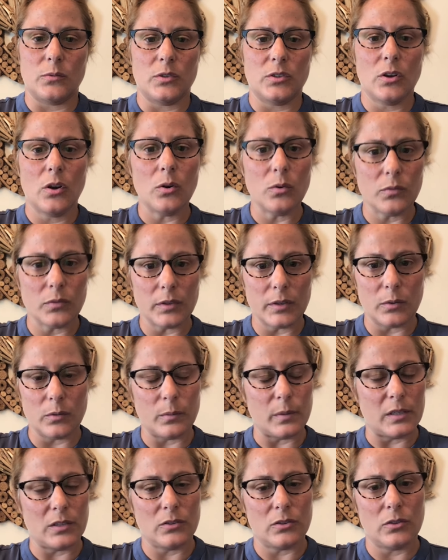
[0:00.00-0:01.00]
which hopefully will
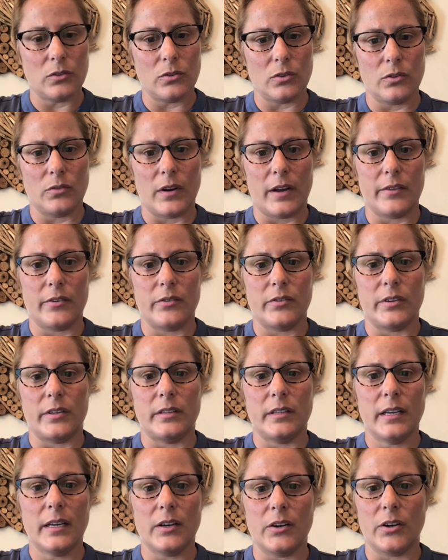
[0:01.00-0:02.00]
be sooner rather
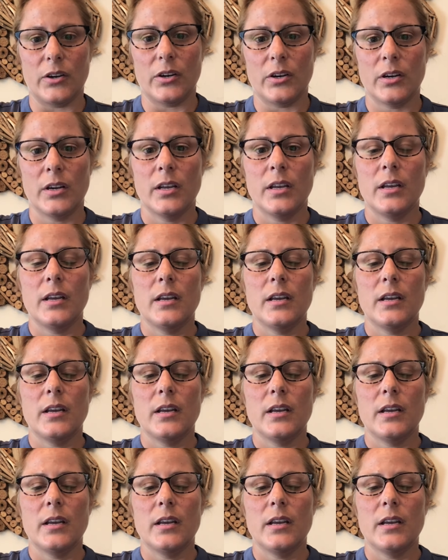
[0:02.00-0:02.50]
than later,